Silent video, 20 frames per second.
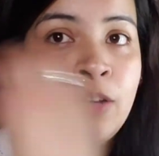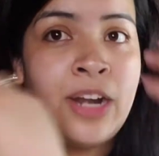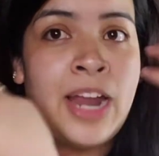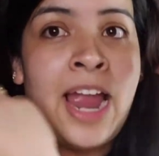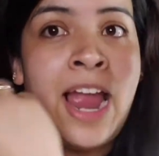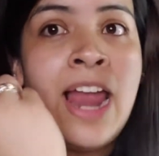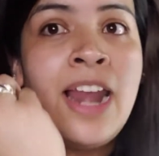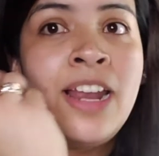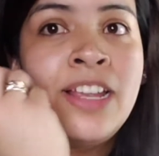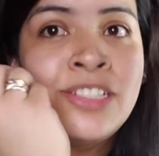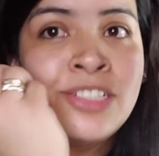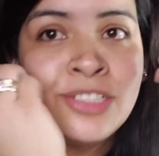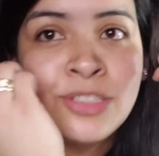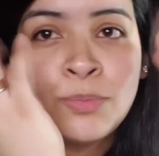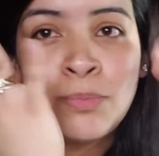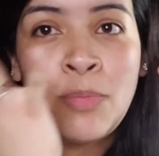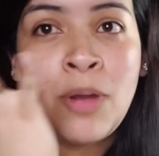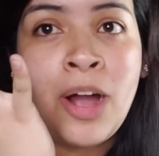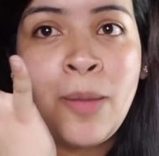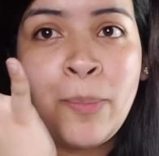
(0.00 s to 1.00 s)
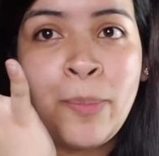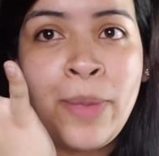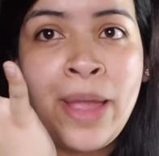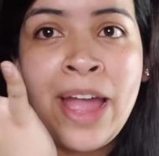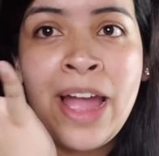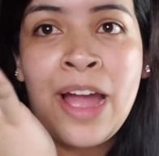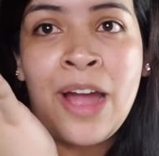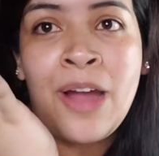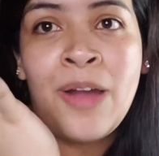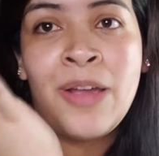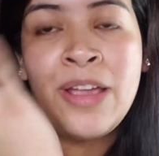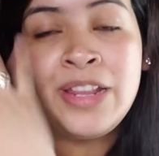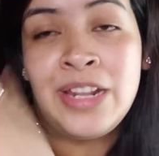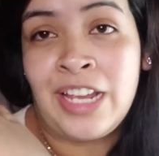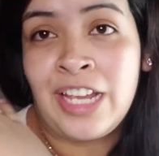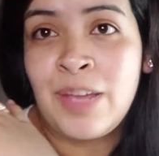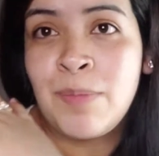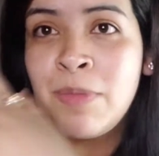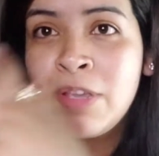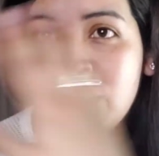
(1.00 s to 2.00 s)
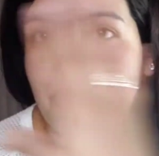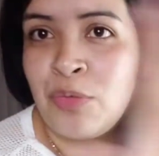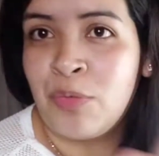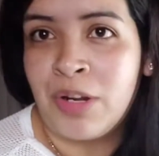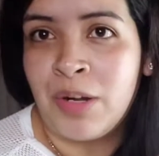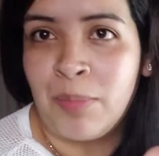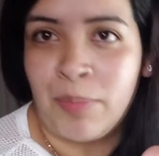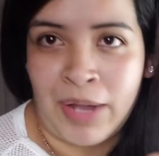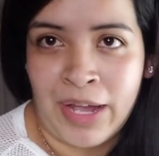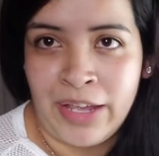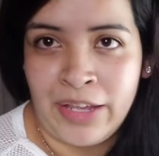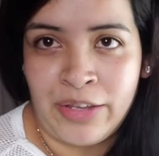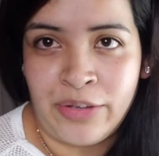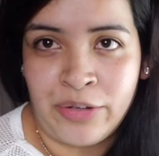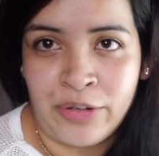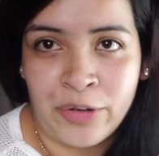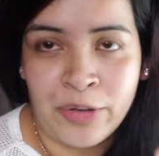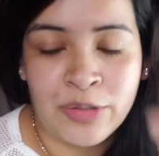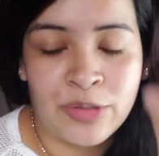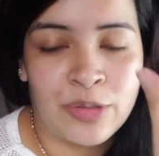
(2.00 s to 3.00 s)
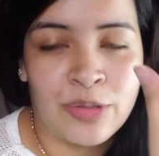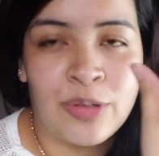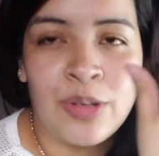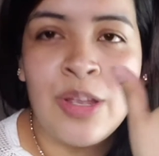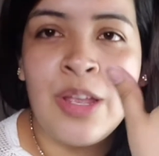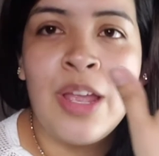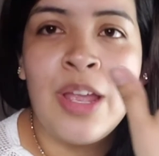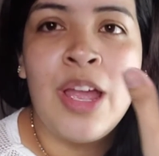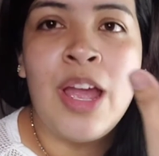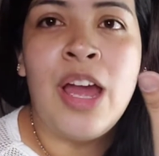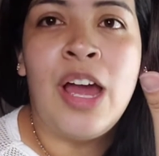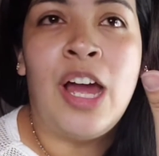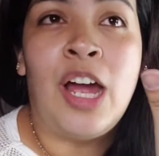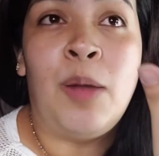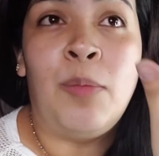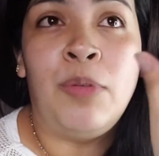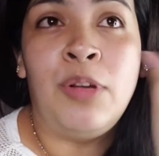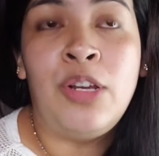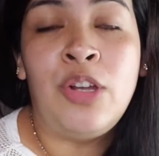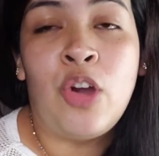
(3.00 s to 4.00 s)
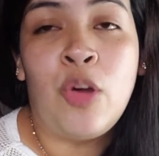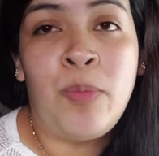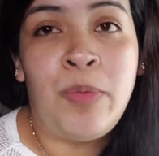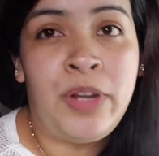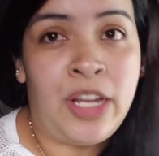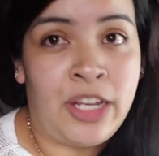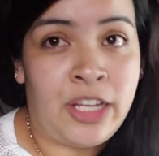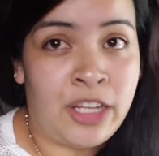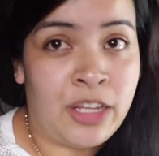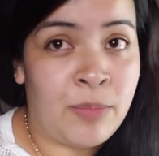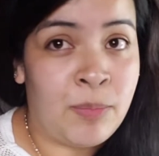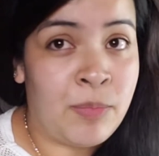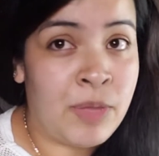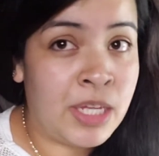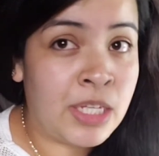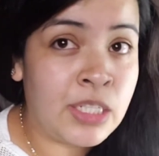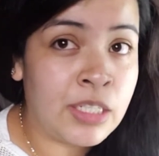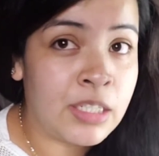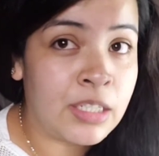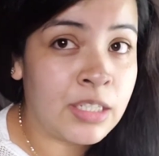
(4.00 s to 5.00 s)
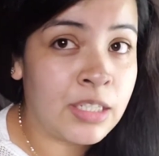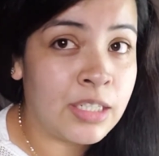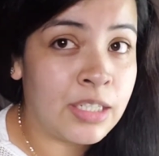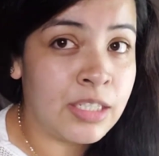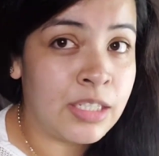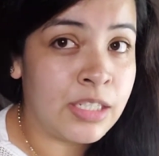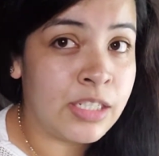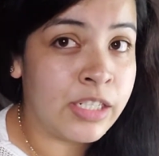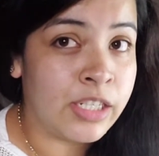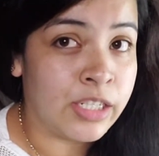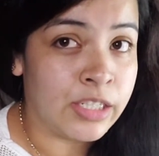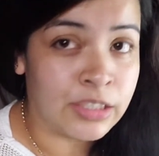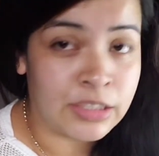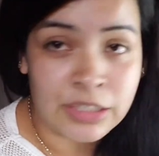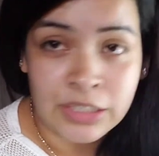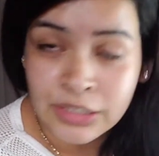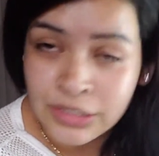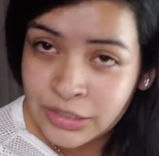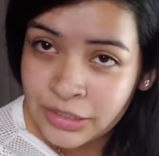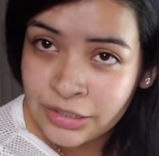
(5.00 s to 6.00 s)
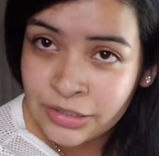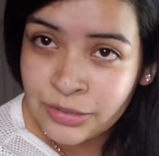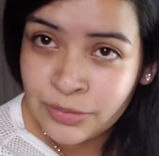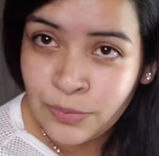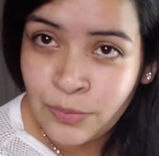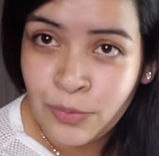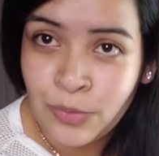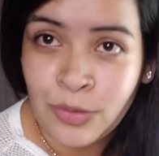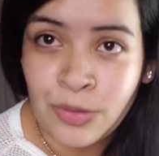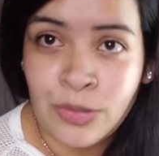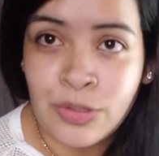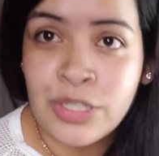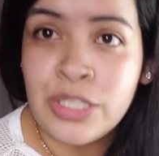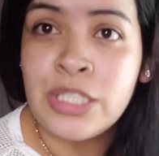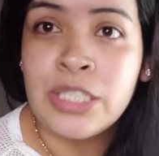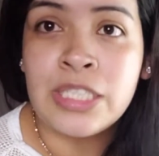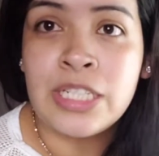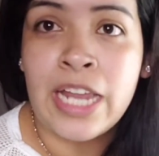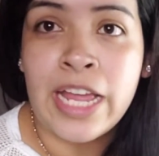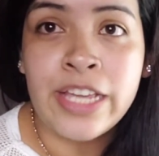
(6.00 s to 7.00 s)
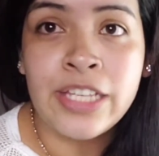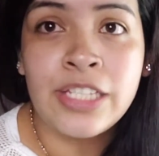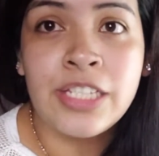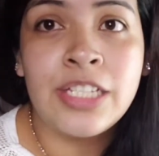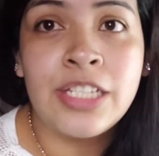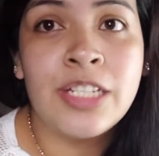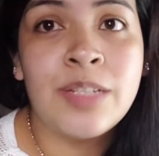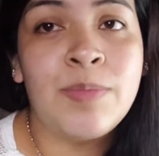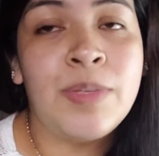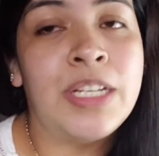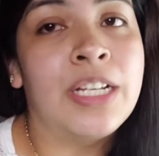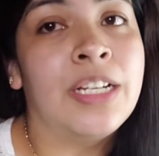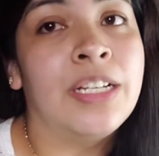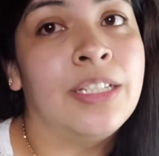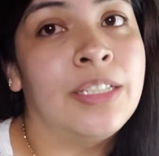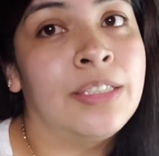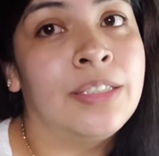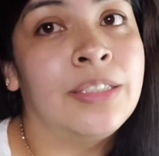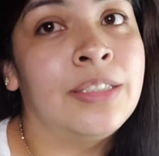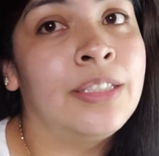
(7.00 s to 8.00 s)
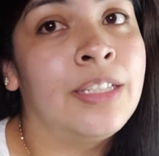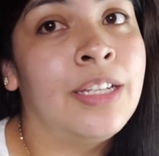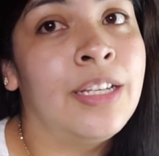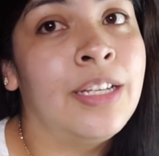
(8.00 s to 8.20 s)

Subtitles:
eyelashes pop out, and like it makes you want to buy it, you know. So I'm really hoping I can make justice for these lashes, because